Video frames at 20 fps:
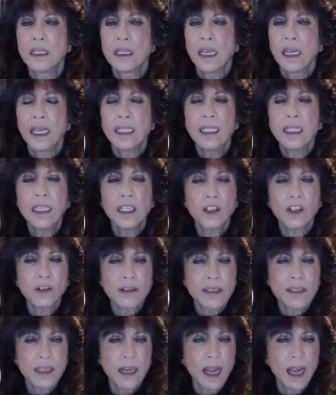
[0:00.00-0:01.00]
And
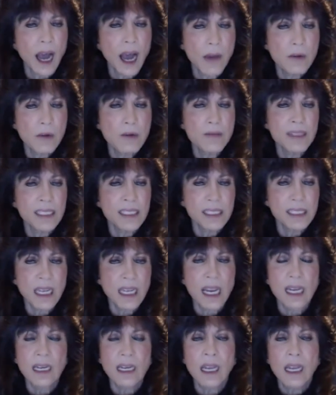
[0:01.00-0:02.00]
here's a common
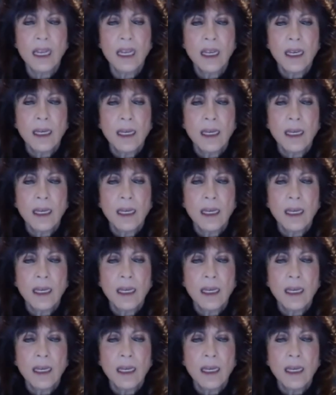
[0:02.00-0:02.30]
mistake.